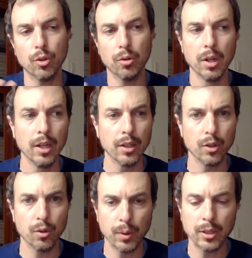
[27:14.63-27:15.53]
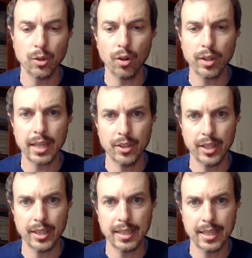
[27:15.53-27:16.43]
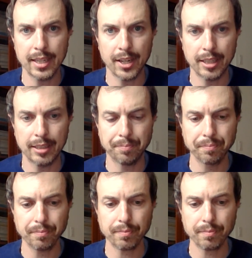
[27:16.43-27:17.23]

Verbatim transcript: So when you look at the the uh,